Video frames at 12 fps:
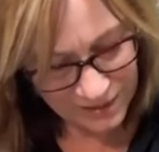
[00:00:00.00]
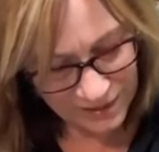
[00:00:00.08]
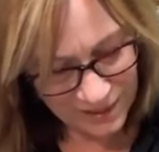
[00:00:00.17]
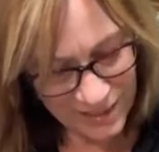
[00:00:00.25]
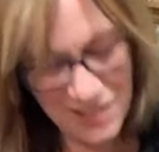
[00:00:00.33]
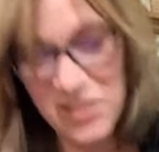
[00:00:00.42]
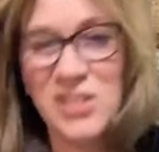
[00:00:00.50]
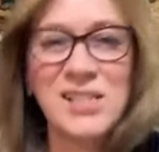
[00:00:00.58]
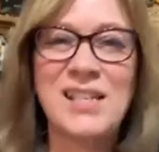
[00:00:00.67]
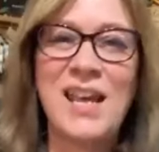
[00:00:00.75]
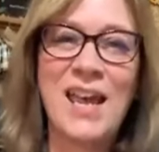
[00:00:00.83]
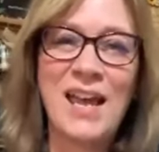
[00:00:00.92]
Just again,
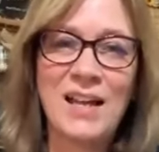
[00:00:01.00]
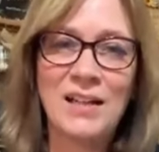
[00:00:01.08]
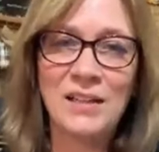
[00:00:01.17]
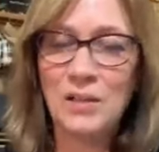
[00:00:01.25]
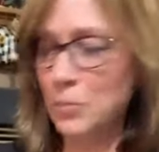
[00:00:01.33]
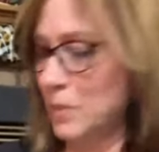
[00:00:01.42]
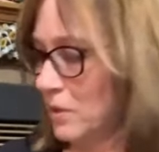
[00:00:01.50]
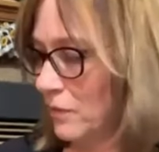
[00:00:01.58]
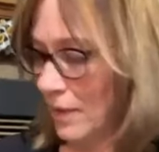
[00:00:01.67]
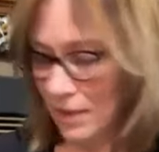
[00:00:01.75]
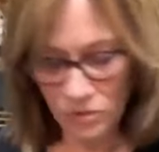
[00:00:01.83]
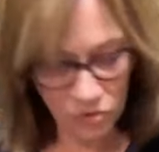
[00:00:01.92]
just add a little bit
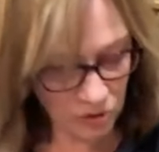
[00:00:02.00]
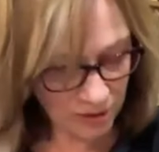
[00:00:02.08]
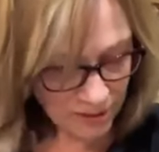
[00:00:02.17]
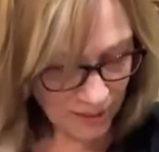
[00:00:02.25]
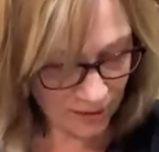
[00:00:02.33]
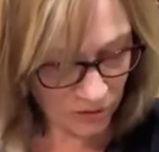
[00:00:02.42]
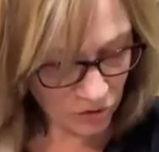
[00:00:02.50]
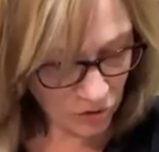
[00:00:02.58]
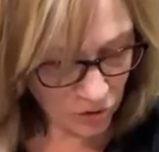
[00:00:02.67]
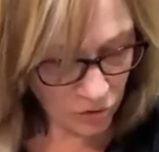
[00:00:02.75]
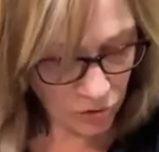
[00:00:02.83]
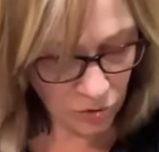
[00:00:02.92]
of extra
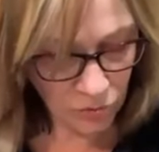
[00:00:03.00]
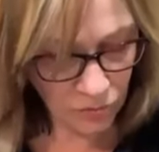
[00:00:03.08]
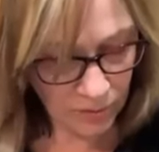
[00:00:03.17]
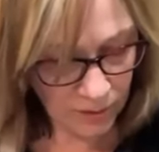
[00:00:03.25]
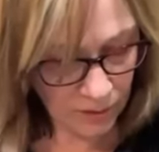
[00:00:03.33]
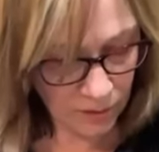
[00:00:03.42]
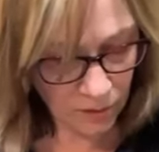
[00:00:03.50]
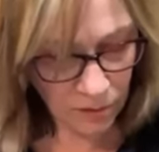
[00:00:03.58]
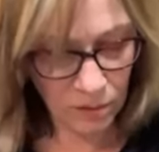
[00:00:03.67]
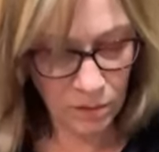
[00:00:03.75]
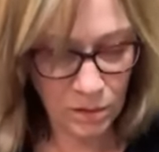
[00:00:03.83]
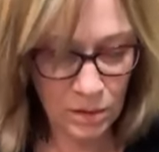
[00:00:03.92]
texture to it.
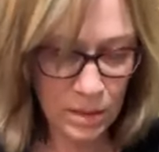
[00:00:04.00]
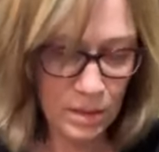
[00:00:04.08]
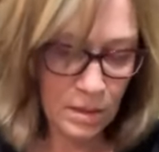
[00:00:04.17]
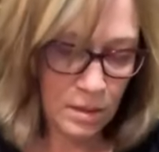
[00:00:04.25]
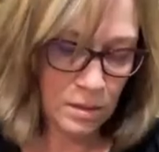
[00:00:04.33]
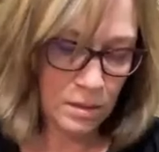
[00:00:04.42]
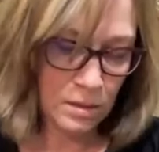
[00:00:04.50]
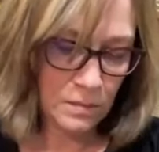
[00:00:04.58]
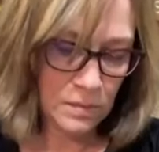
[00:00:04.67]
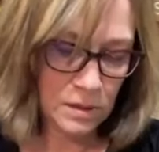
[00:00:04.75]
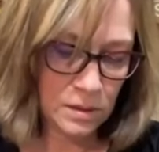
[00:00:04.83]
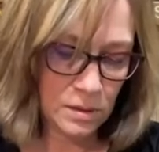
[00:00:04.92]

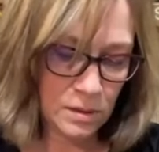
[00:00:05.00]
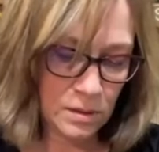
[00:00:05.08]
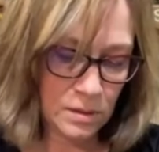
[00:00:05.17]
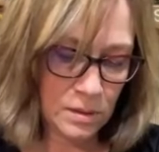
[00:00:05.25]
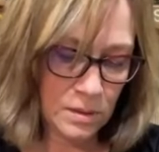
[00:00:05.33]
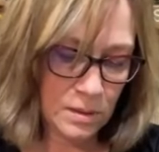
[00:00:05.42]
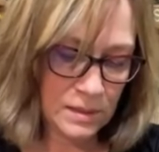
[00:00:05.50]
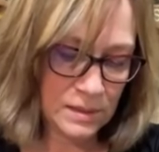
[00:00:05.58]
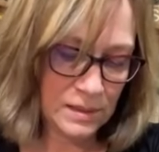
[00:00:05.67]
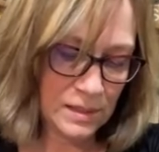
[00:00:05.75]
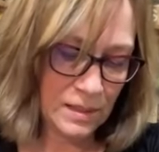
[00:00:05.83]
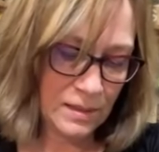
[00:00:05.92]
I'm just gonna
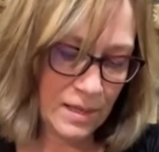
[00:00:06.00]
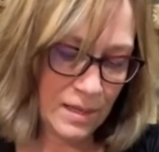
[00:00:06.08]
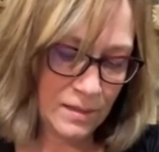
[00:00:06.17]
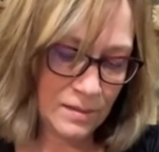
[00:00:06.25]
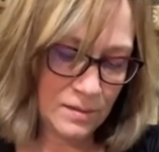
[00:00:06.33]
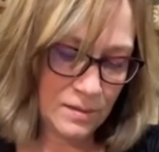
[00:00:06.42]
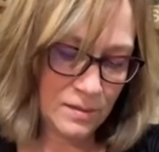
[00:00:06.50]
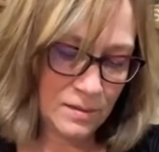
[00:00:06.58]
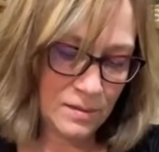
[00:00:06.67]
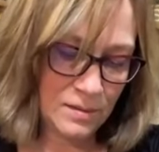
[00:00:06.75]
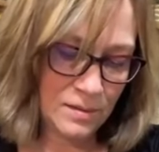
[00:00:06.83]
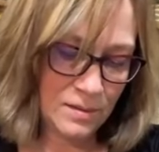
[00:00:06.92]
stick that
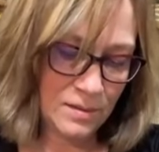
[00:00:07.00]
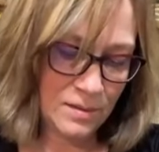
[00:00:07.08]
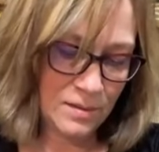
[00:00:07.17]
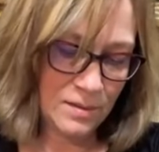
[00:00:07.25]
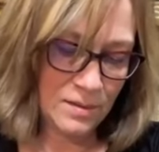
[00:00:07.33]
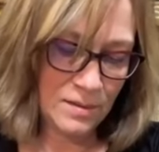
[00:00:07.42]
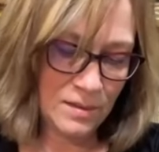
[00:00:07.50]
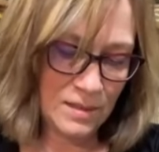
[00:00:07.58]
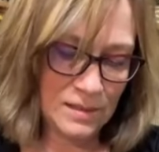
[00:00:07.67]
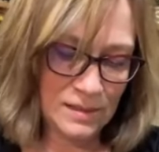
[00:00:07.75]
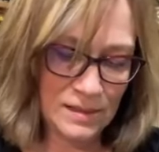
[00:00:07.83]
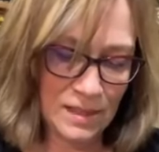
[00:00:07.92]

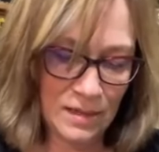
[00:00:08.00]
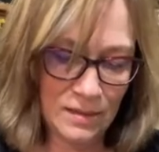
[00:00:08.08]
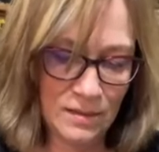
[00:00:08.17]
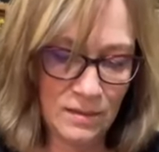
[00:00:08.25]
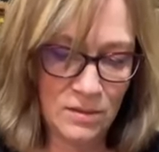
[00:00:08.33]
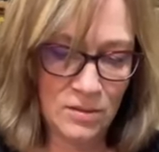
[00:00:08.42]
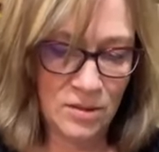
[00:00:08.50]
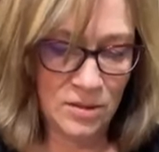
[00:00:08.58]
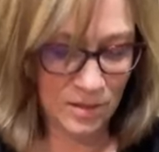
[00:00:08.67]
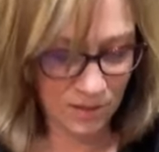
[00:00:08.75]
inside of there.